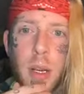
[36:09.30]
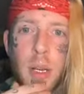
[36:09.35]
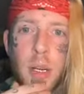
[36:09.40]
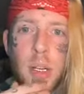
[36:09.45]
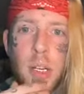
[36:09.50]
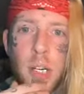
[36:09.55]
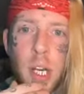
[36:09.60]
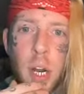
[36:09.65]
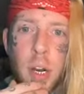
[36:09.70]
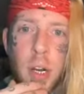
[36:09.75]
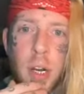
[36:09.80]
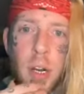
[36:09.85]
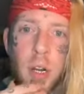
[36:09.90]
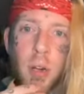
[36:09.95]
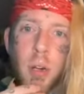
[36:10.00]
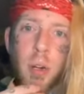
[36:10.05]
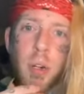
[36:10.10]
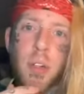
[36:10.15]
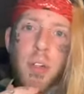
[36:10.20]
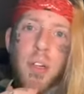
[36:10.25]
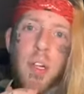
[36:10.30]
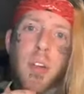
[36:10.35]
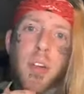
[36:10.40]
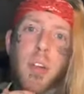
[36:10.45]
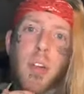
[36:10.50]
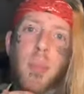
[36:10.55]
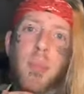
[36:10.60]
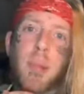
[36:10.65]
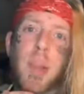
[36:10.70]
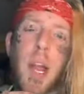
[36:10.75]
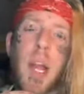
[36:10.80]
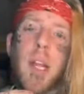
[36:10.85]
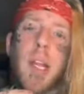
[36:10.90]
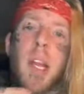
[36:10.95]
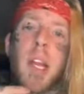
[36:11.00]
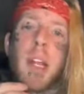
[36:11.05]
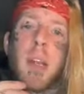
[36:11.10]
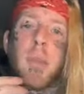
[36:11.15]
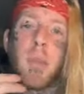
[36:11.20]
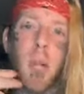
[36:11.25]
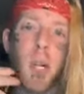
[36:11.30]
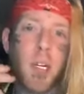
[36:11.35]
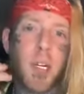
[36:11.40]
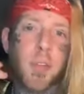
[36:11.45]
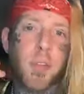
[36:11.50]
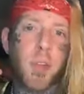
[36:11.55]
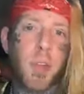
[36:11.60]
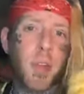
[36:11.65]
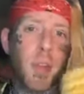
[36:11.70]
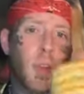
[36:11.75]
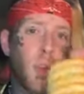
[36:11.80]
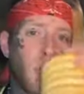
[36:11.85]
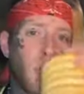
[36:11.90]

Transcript: Charity Nicole says, Are you planning any merch for the new